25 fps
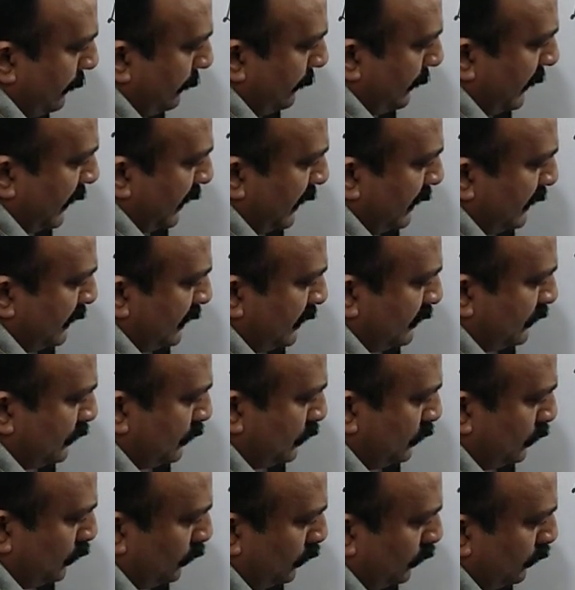
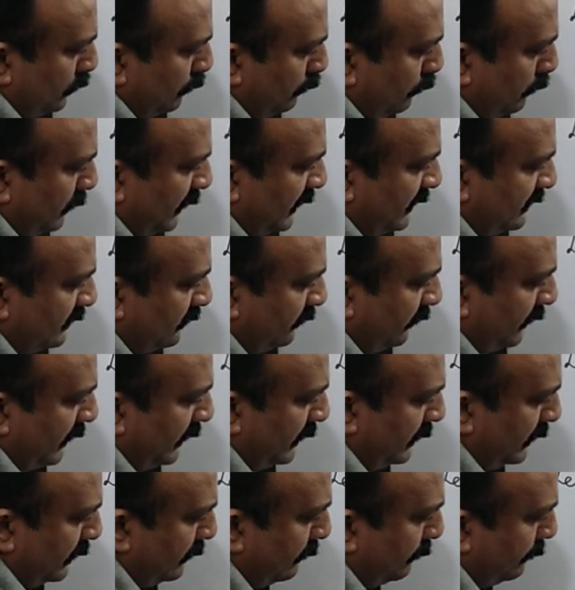Minus 2 plus
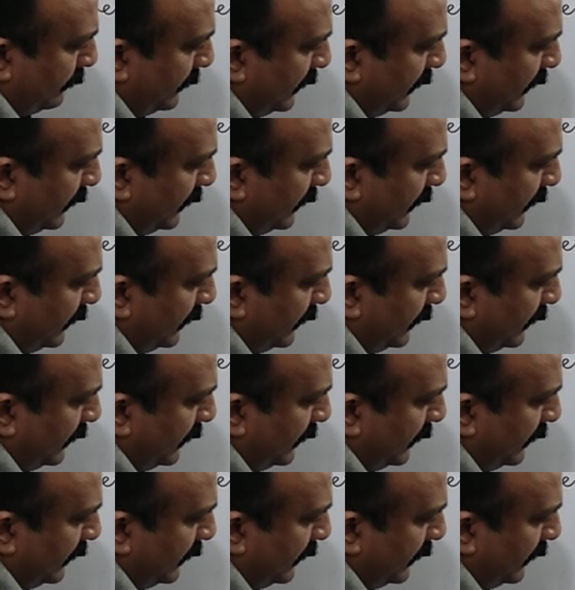1